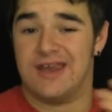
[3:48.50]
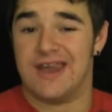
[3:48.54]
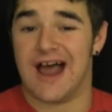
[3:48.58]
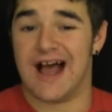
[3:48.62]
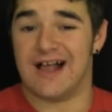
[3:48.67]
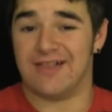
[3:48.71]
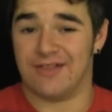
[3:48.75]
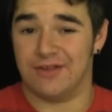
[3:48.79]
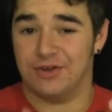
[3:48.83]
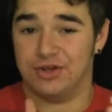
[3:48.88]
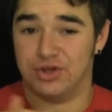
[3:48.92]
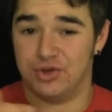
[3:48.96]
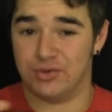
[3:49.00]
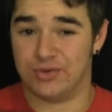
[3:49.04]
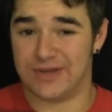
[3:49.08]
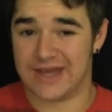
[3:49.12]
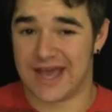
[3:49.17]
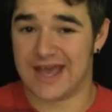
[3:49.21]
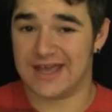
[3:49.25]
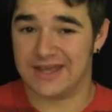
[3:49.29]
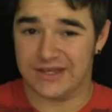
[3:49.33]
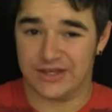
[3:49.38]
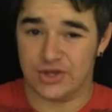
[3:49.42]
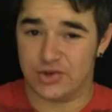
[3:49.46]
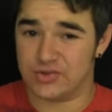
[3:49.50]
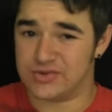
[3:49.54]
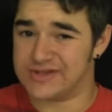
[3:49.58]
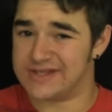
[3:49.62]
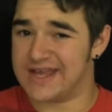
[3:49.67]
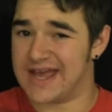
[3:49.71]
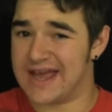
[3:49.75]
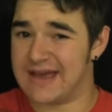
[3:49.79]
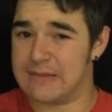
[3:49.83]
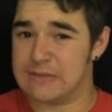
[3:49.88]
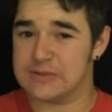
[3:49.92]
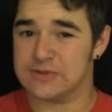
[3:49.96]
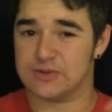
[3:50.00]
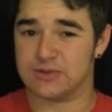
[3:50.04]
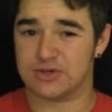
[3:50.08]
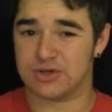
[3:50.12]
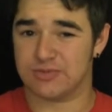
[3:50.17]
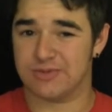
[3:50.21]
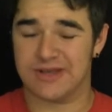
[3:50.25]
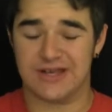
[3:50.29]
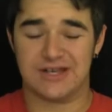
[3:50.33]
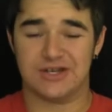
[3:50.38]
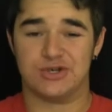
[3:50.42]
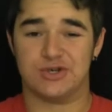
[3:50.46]
not let you get used games, which
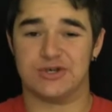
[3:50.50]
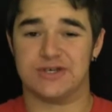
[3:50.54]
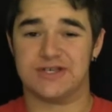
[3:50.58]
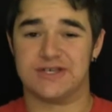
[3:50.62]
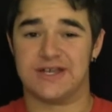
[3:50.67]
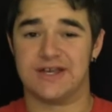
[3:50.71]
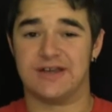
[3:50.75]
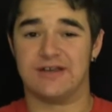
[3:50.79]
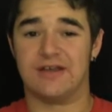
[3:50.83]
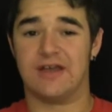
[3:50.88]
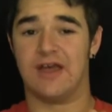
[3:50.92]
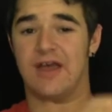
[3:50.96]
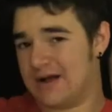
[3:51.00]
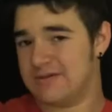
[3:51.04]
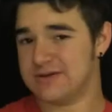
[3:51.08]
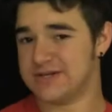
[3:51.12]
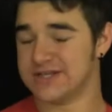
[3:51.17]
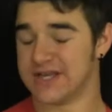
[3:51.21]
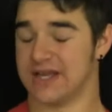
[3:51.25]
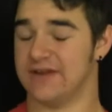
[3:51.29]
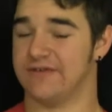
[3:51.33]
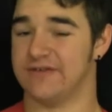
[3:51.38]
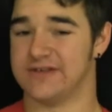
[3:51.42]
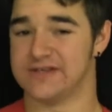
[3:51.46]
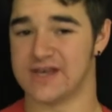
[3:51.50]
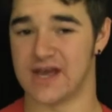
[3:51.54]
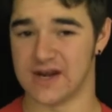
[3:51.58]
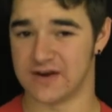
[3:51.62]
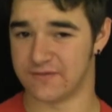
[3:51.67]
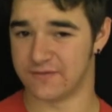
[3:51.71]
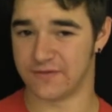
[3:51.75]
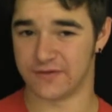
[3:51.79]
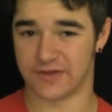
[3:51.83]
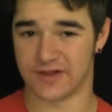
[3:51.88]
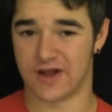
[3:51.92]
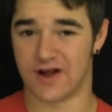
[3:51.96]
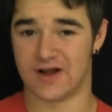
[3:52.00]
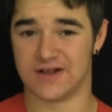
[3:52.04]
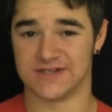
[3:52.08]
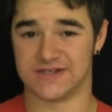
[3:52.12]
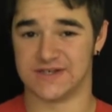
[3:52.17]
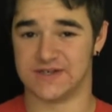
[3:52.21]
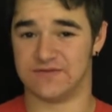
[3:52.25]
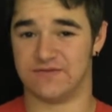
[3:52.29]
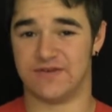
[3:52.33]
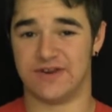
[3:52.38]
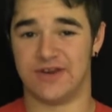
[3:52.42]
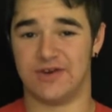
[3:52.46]
will be interesting. I'm just kind of excited for the
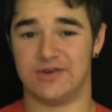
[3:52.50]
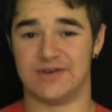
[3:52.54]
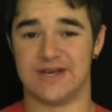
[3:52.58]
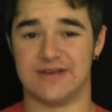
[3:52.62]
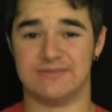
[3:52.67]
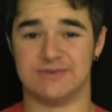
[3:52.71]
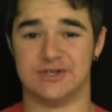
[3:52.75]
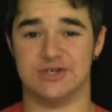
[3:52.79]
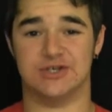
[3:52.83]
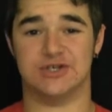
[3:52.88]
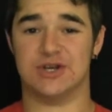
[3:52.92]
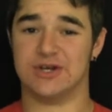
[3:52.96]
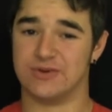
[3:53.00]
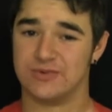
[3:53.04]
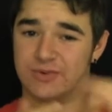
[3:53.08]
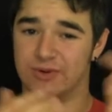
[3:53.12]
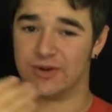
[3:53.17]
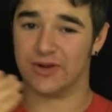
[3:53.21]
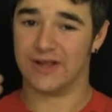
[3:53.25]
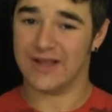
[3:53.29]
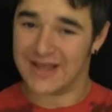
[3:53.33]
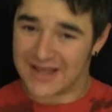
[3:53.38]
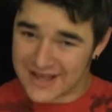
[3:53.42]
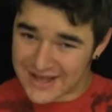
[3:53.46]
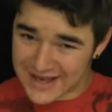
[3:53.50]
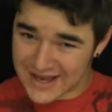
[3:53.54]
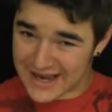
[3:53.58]
consoles video games in general.